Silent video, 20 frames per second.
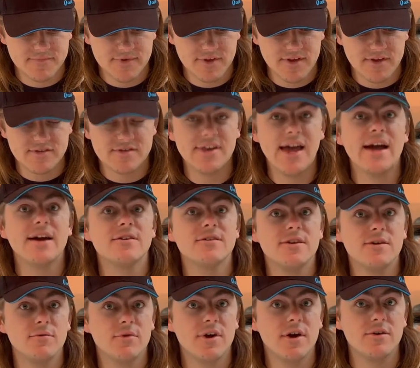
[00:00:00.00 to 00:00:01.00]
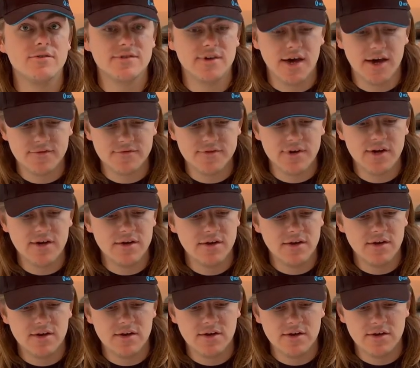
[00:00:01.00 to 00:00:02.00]
Exactly what I was after.
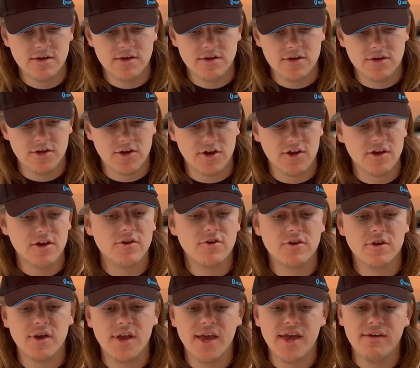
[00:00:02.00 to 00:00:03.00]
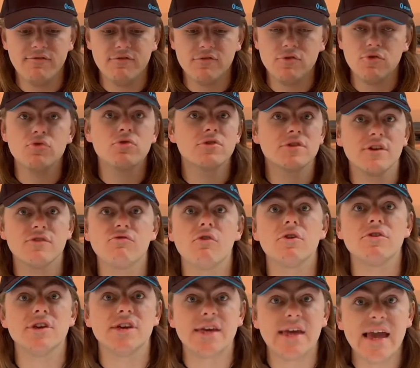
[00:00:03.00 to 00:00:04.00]
You know, you could even hook this
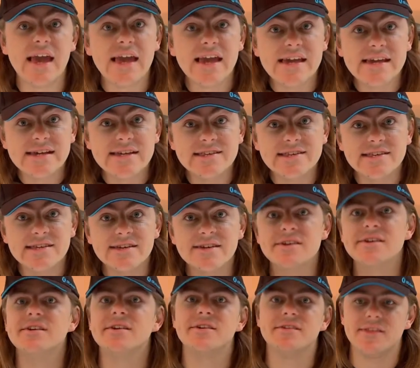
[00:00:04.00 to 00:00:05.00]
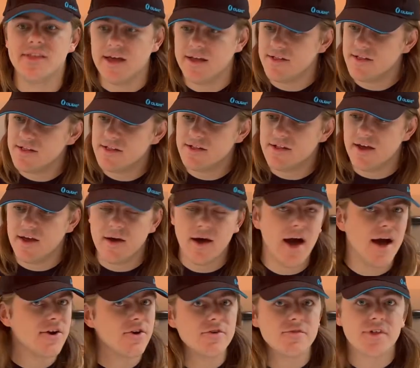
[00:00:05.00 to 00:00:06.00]
on your keys.
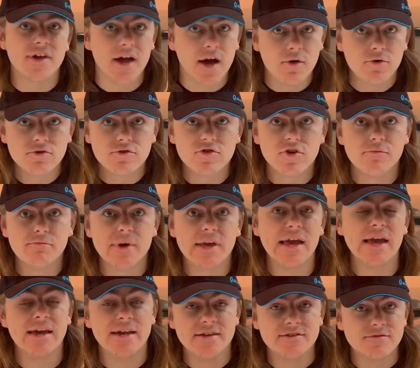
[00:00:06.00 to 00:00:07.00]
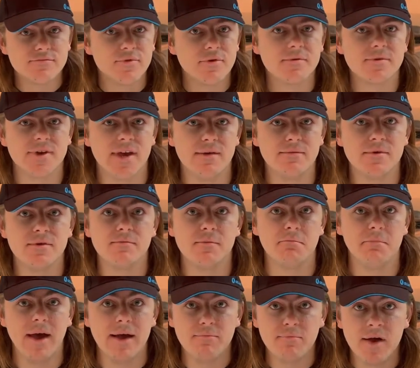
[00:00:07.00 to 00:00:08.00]
I don't think I'll hook it on my keys. I'll probably keep it in my
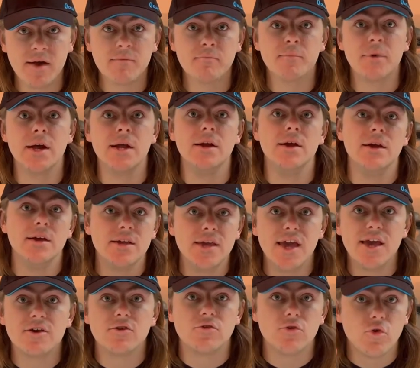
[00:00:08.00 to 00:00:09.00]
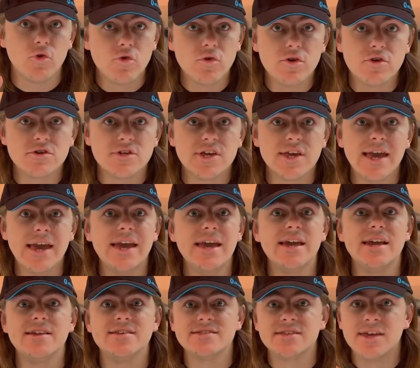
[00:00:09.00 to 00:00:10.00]
backpack. But yeah, you could hook it on your
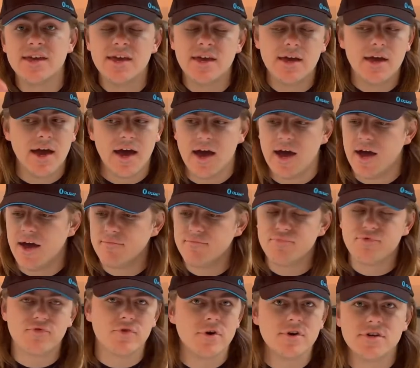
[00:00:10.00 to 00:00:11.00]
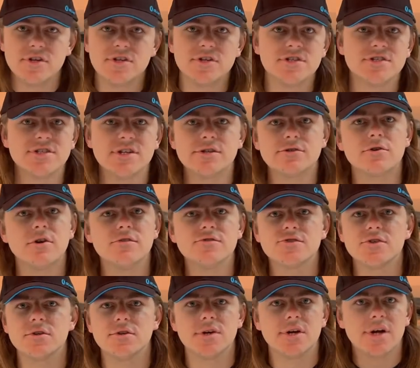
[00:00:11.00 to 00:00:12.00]
keys. Throw it in your center
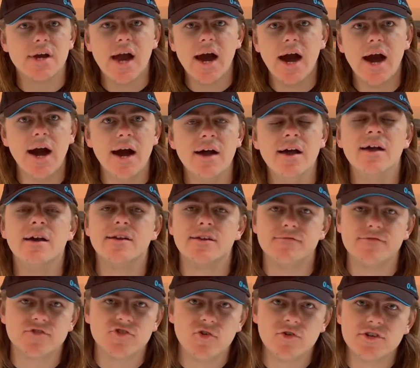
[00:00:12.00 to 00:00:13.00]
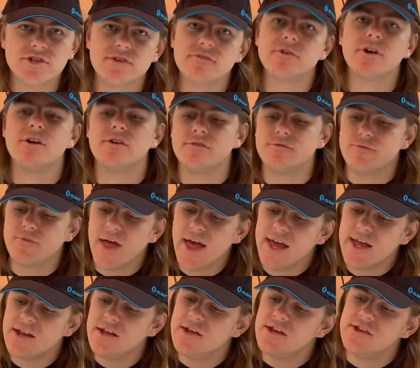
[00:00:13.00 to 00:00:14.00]
console of your car, and if your torch ever goes
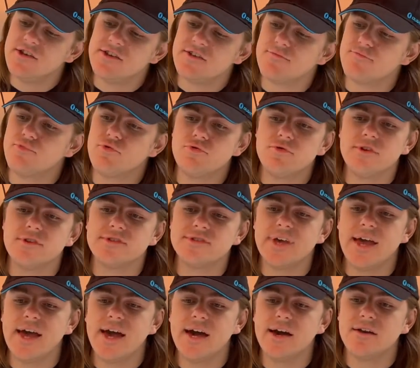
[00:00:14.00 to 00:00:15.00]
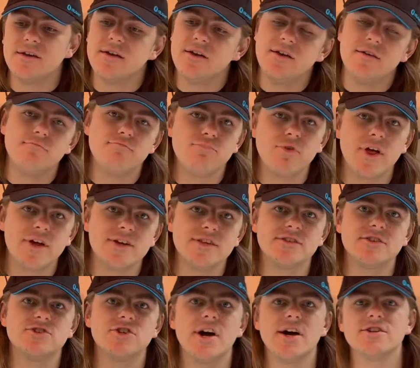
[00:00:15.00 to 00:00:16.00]
flat, you just pull this out, plug in
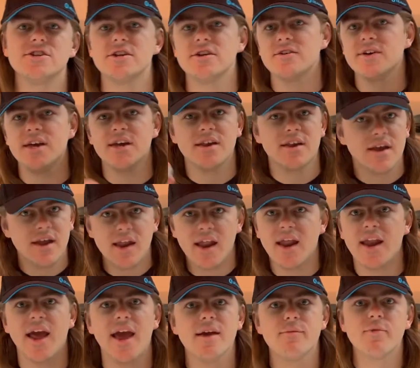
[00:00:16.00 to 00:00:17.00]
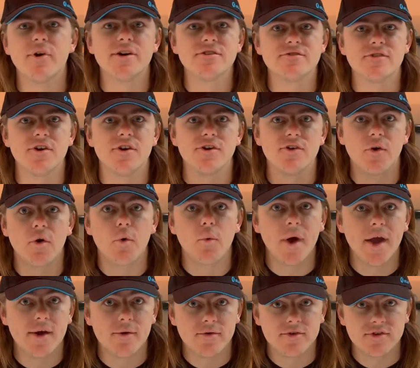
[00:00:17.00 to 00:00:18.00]
the charging lead, and hey presto, you're away with